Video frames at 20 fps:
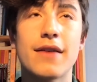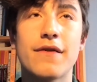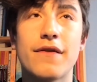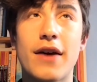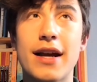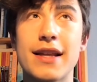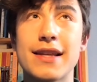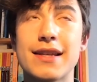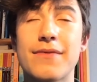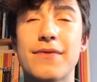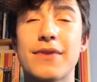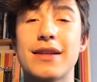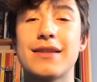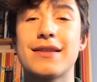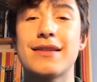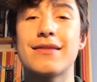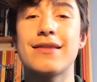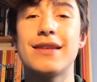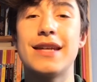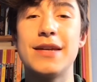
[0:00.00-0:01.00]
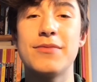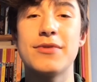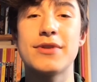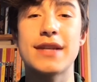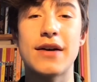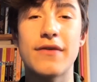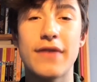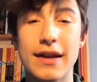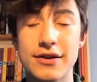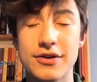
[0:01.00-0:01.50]
something to keep
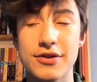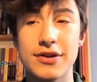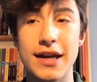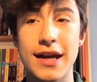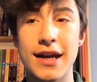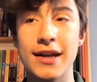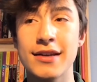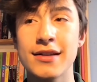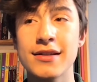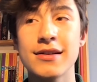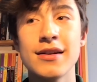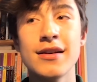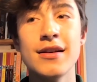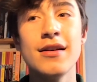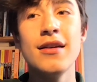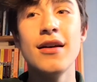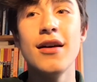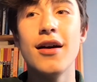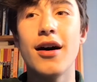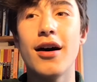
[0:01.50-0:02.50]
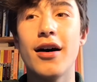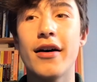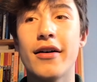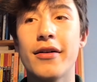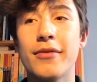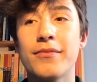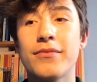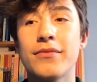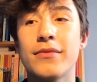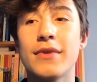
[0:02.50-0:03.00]
yourself entertained.
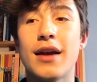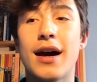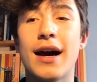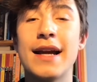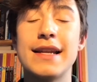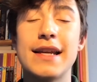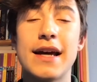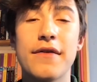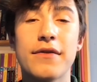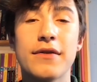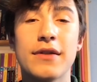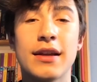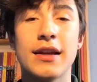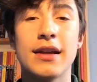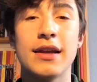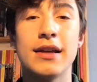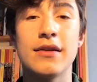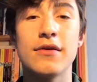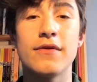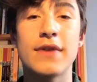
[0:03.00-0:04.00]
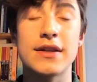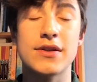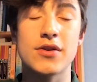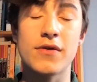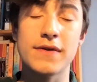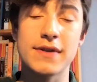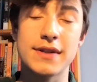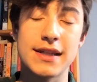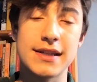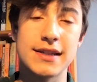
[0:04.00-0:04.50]
There's
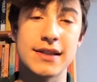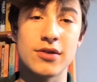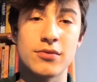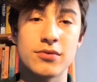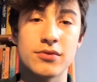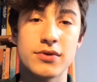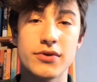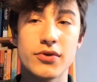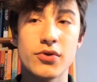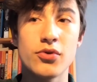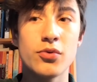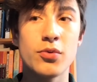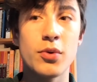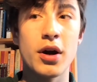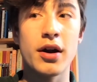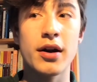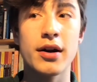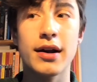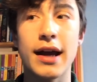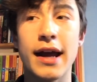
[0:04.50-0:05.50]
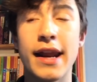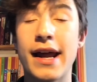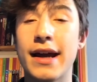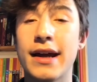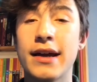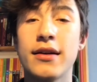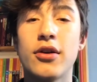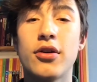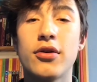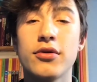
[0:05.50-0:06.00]
obviously still schoolwork,
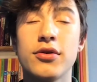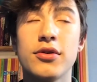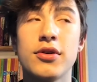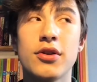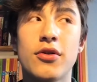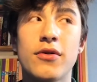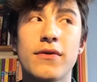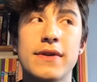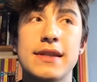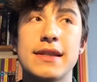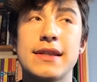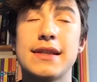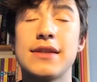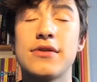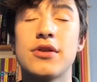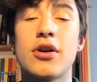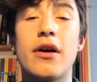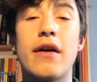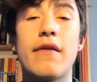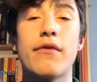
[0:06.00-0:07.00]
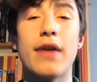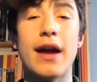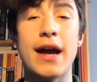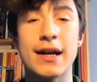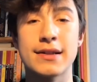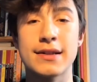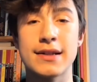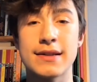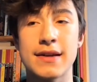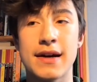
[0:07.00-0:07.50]
and you can obviously still go out for
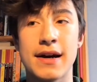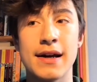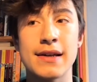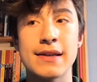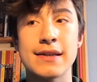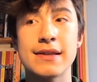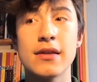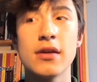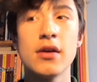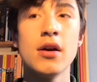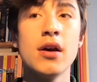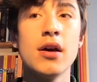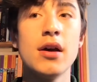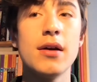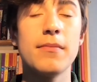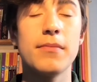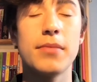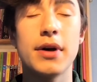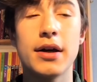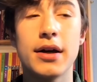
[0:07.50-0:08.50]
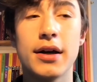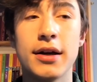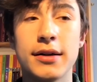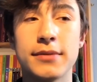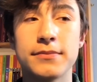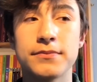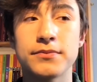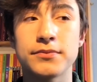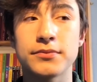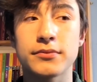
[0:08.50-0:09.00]
exercise, but
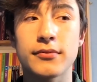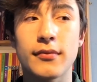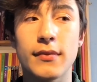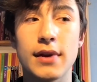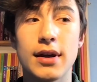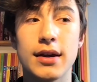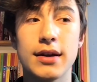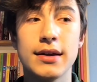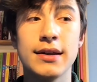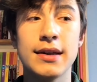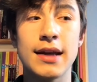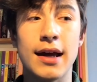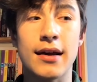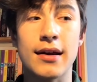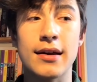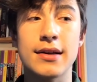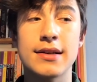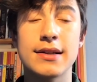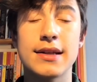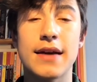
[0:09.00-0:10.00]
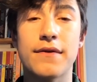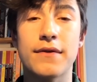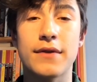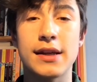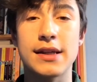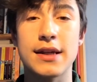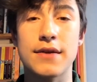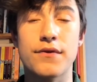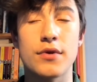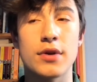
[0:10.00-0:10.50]
it's definitely
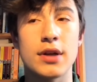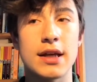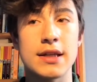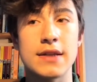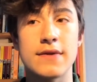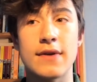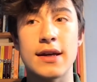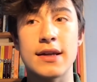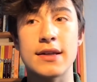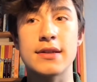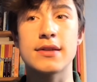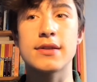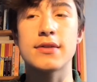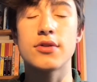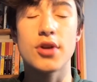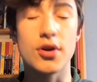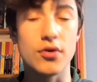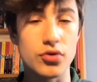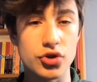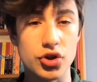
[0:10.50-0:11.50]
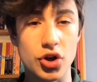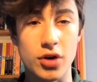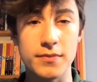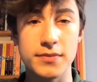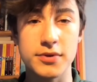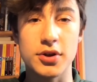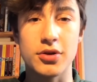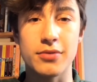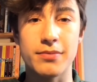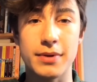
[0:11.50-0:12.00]
different, as there's no shops
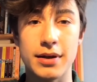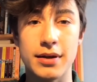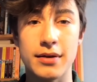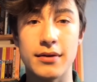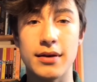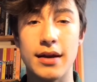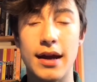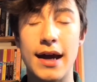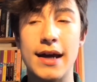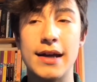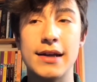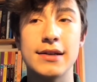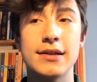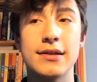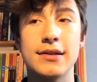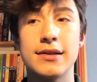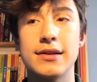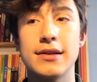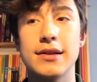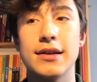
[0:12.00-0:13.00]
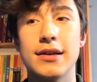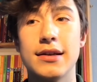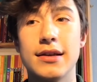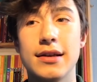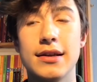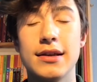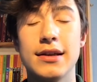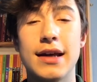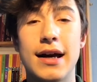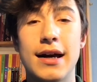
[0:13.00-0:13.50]
open, and
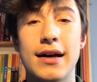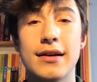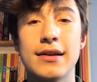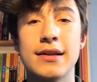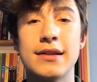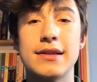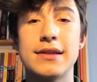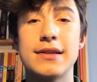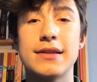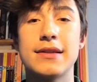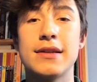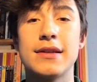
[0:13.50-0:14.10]
it's